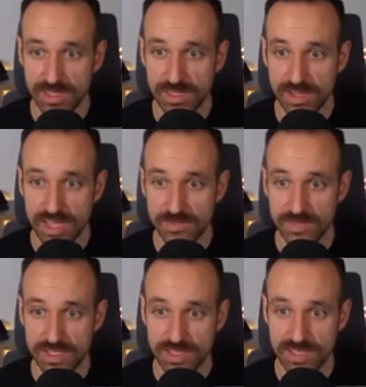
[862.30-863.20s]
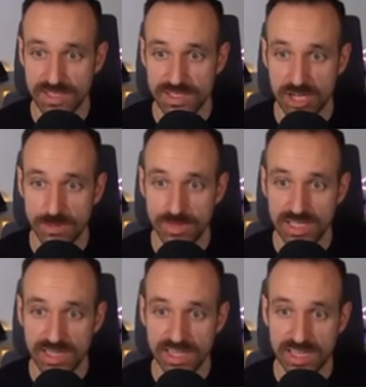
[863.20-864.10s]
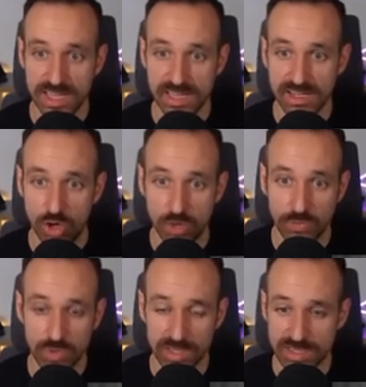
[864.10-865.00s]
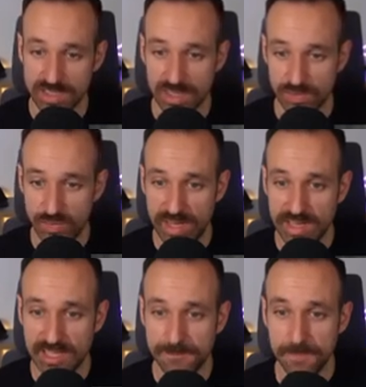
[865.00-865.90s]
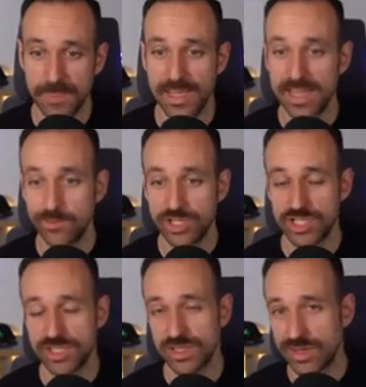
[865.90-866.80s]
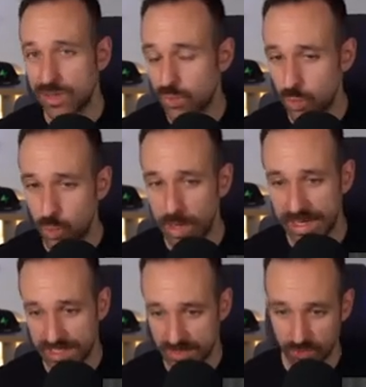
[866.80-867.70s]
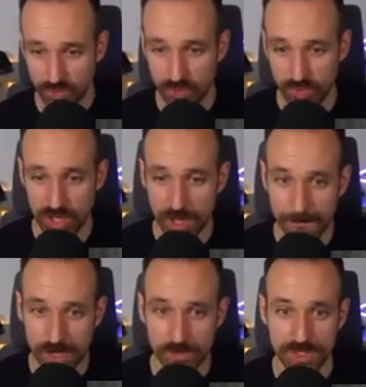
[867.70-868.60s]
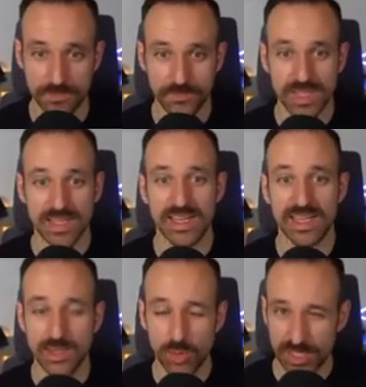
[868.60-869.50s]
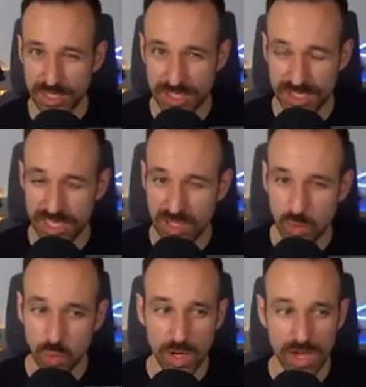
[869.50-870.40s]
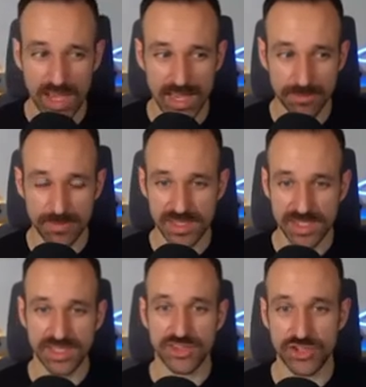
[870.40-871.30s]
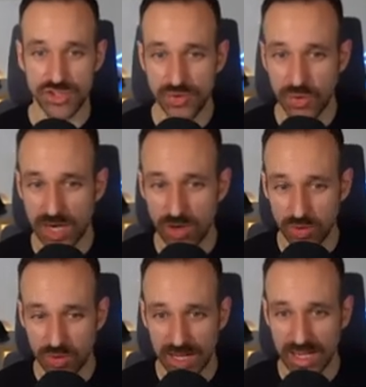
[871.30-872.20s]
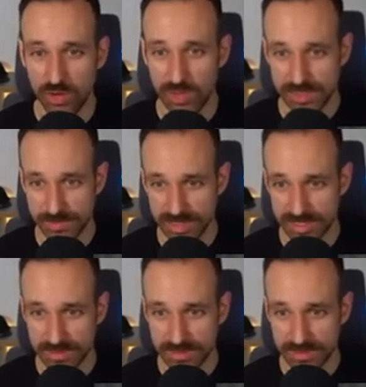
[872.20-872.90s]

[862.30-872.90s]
Okay, so this is now building again. Hopefully it's not failing. And we're just gonna wait for a moment. And then we're gonna see what happens here to our iOS build.